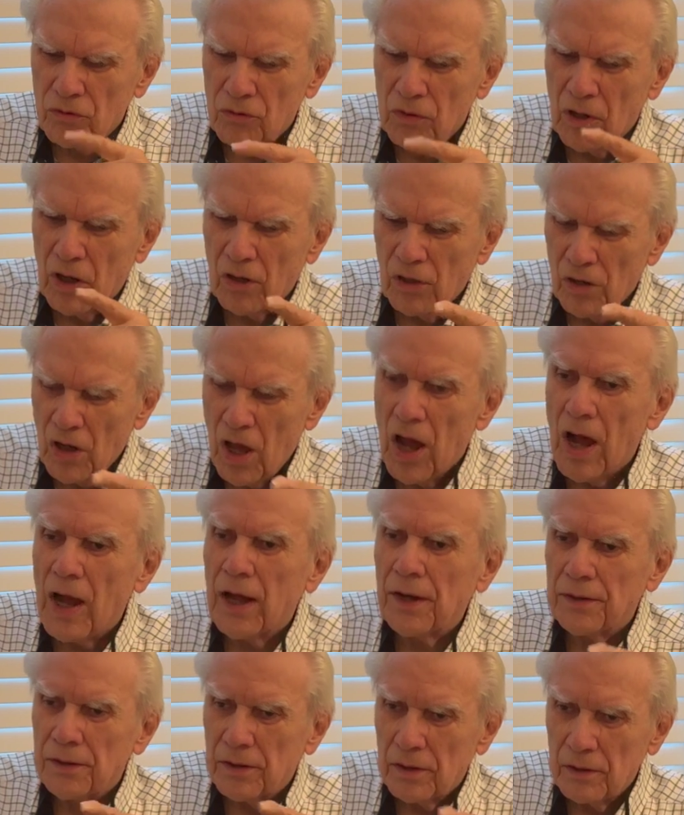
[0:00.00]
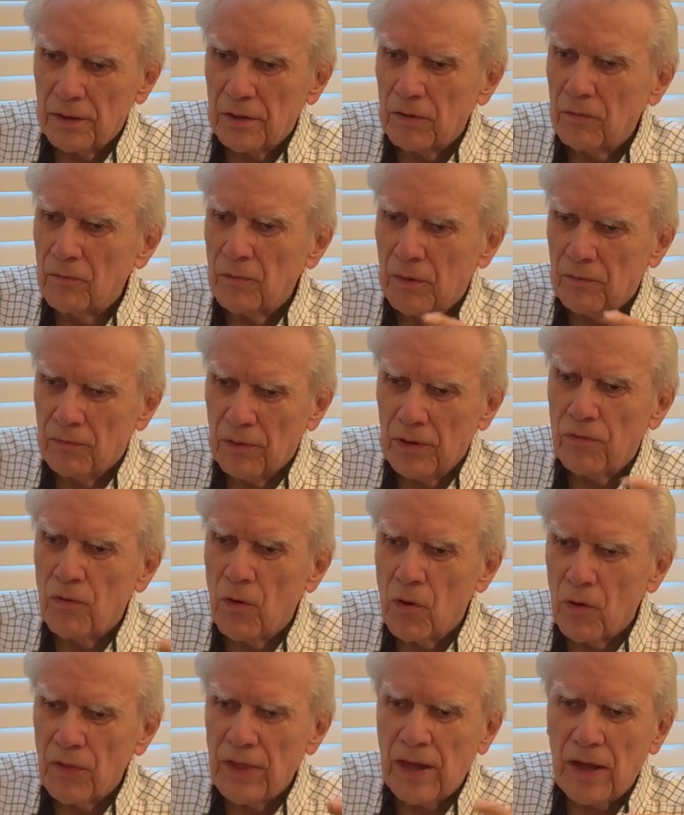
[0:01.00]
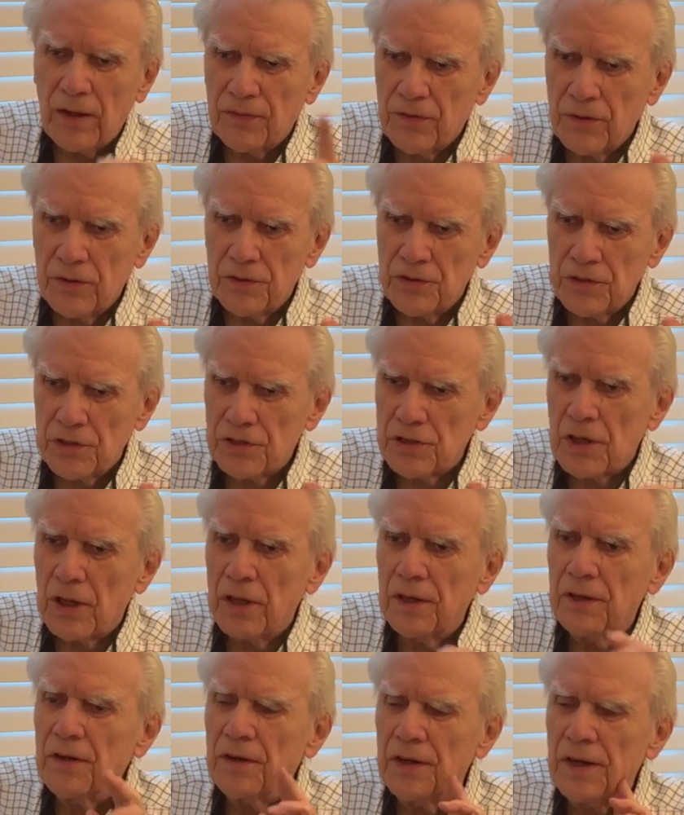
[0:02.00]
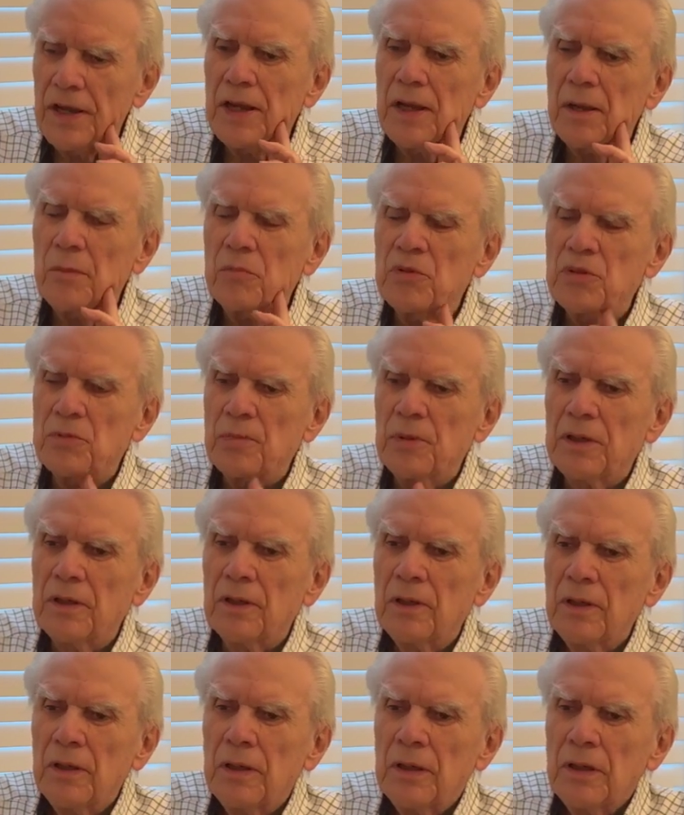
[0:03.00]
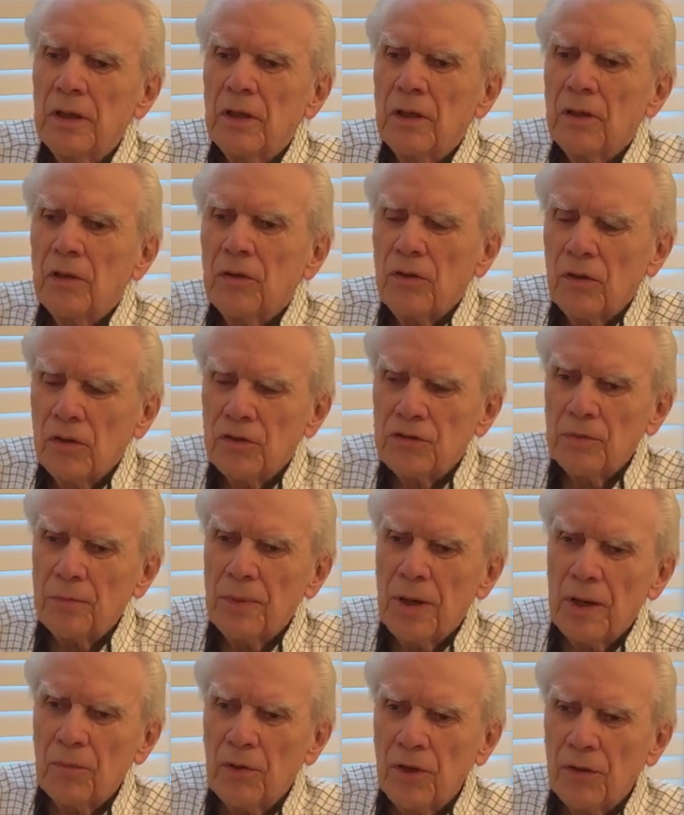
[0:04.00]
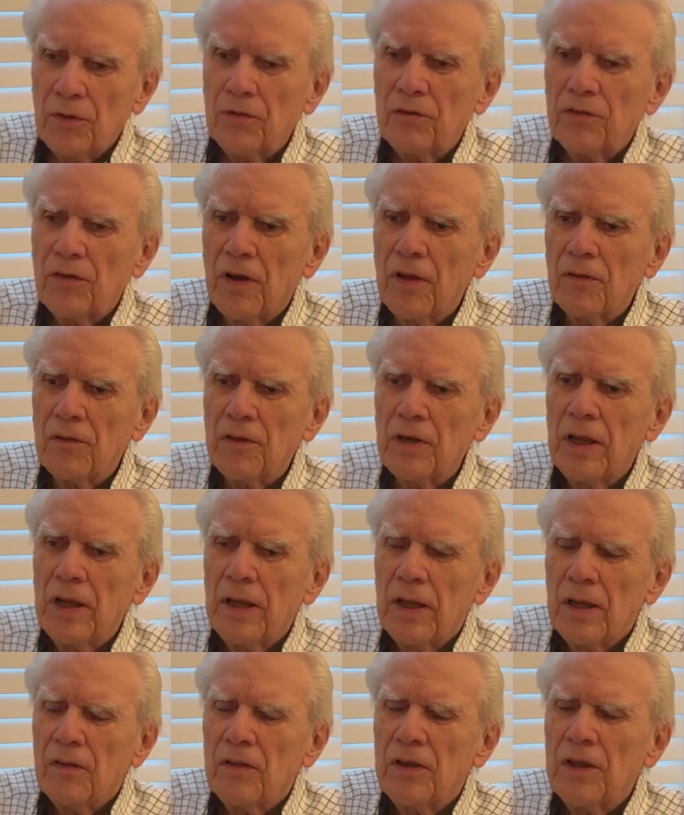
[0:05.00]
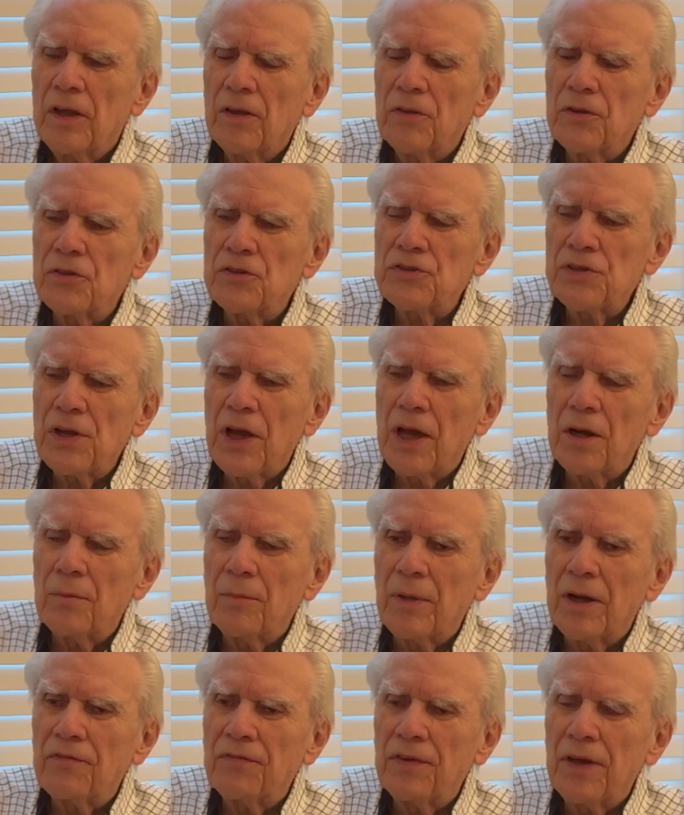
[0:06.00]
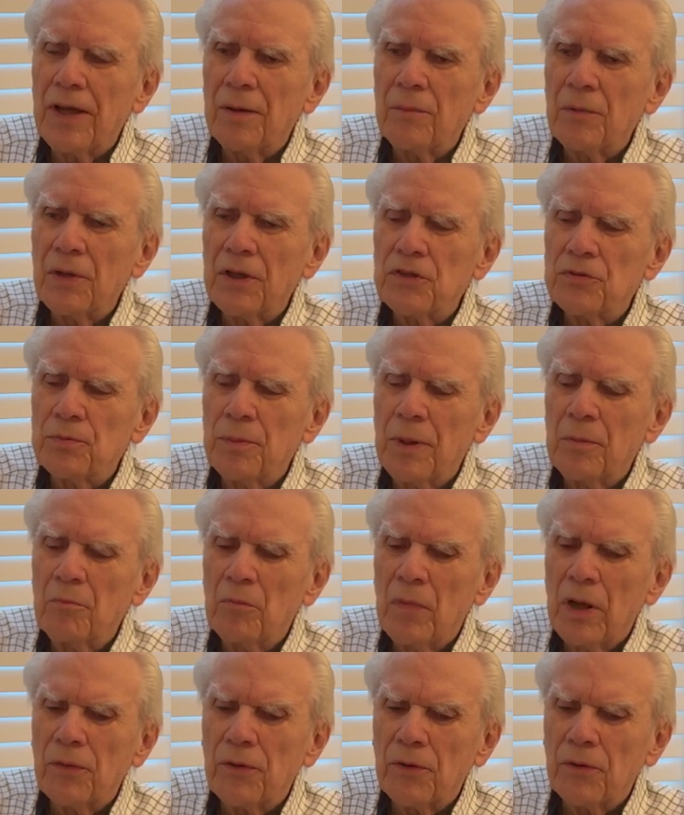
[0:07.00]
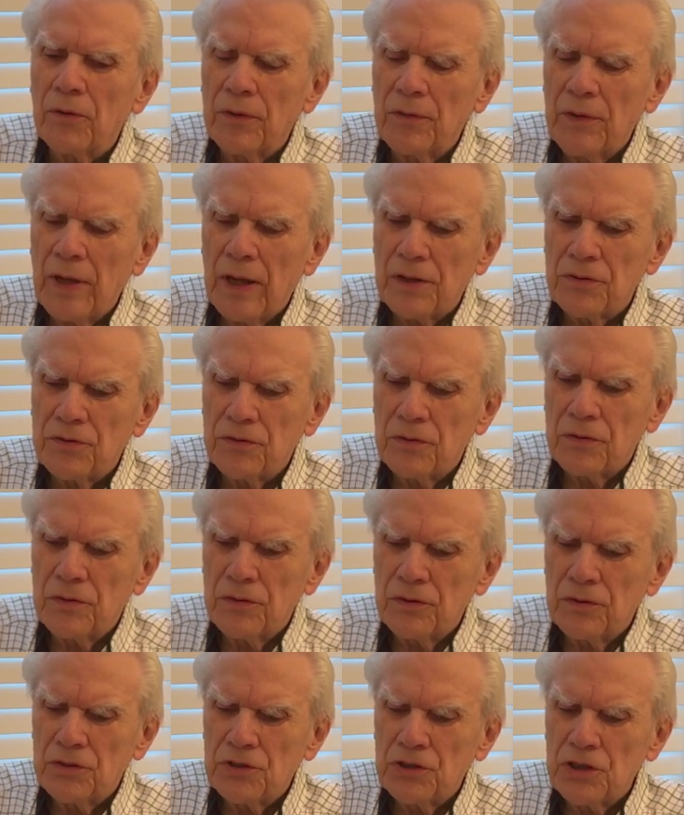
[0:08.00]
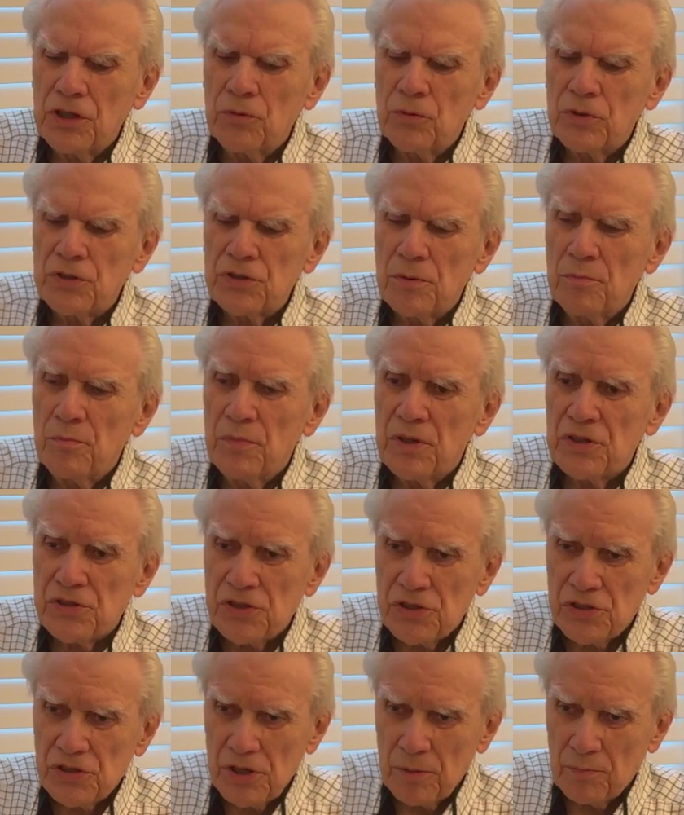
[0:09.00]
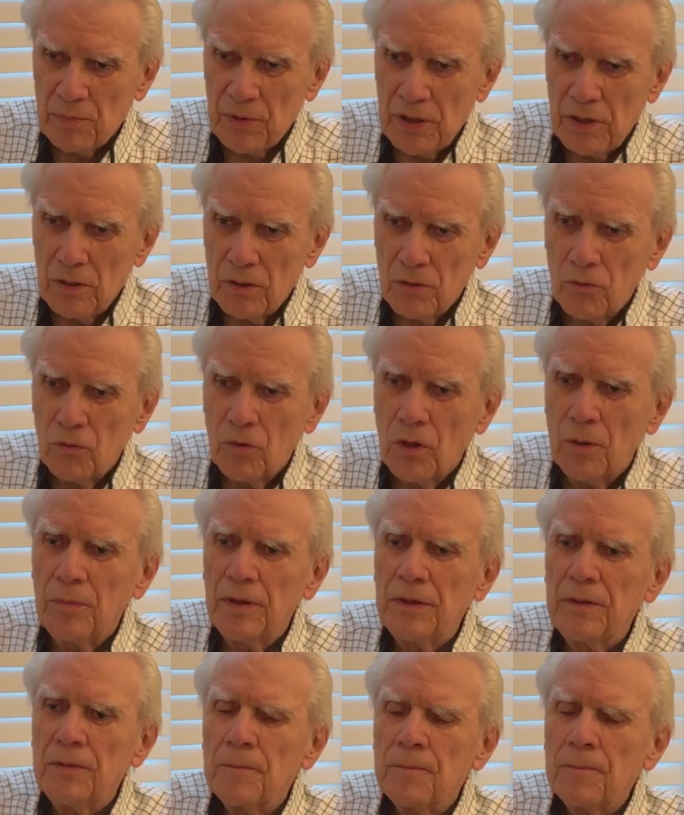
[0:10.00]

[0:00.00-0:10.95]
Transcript: a lot. Uh, but before that, they're just kind of names. But those are my mother and father. The other side of my family is my mother, and that she was a Mississippi woman,